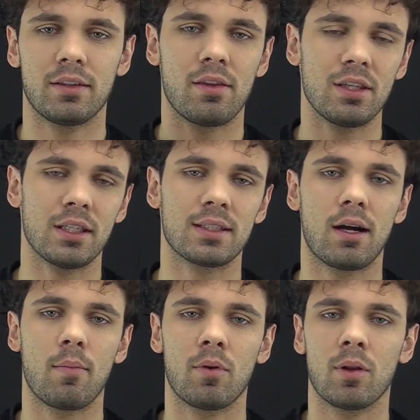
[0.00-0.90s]
in this
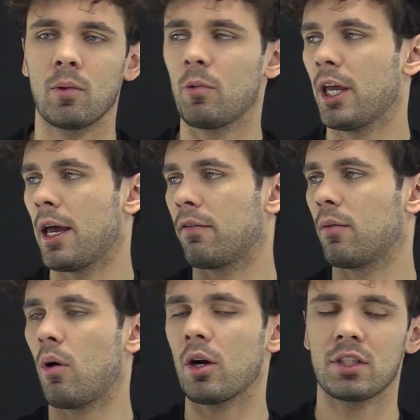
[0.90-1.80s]
example we have a
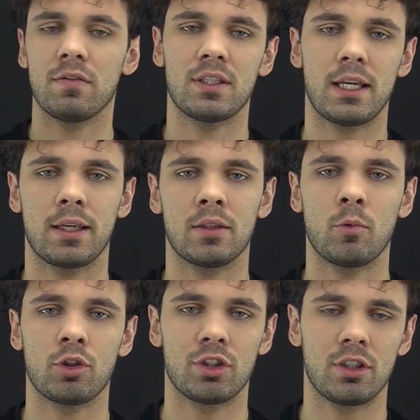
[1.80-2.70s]
box of sand
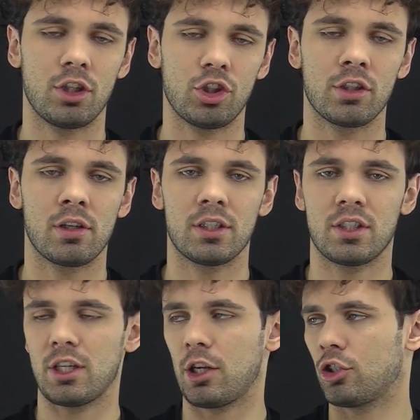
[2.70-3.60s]
which is initially
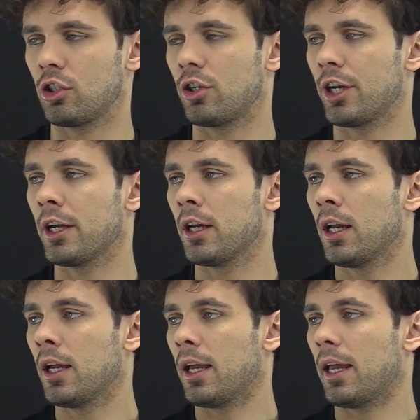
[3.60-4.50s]
stationary,
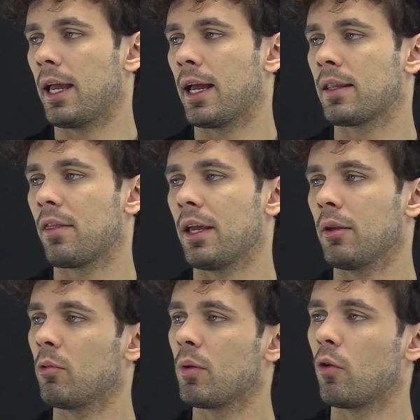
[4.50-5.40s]
and
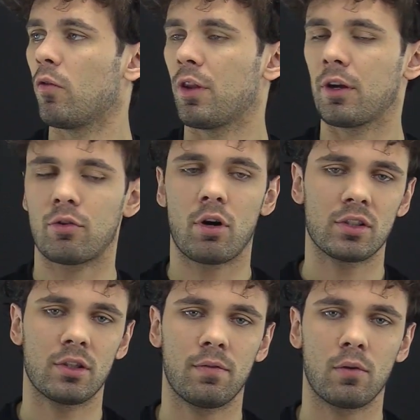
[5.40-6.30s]
then we move it
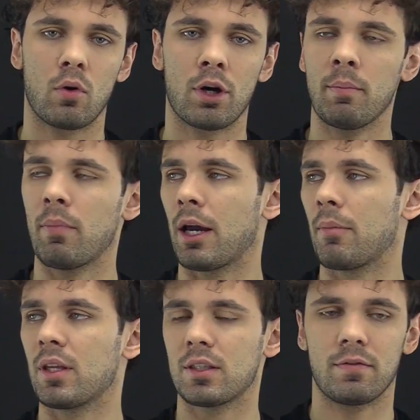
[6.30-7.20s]
across the floor by
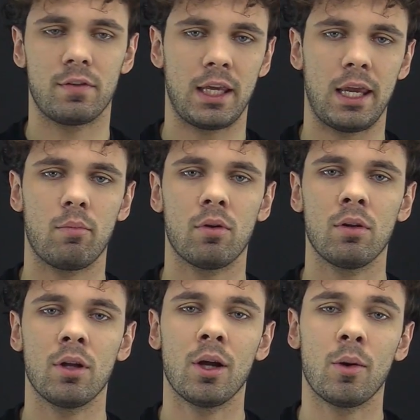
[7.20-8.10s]
means of a
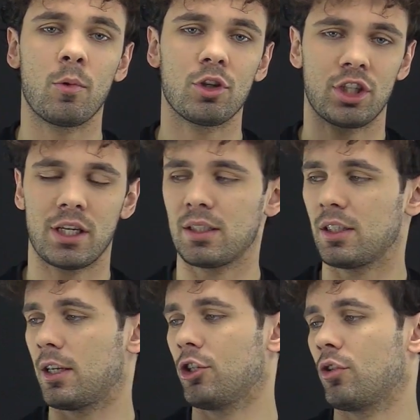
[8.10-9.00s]
cable which has a
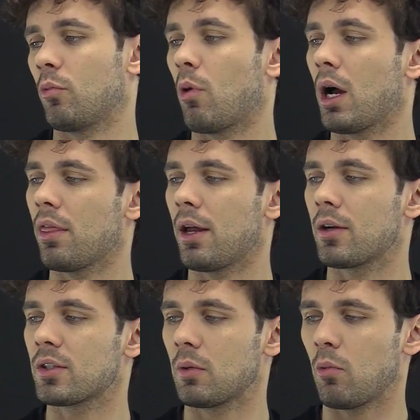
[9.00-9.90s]
tension one
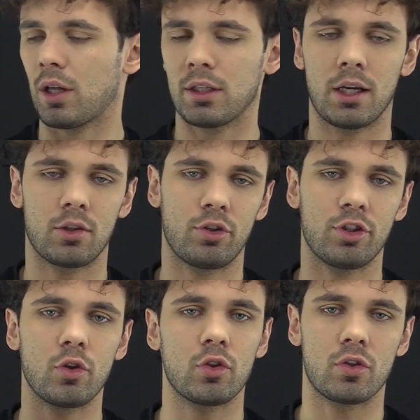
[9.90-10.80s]
thousand one hundred
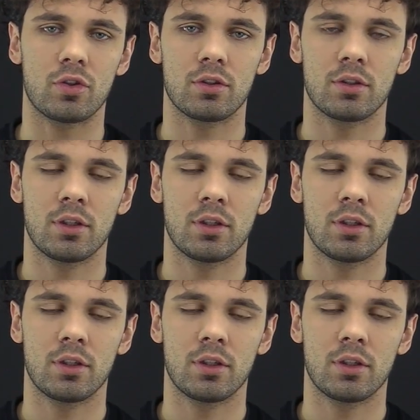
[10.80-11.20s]
newtons.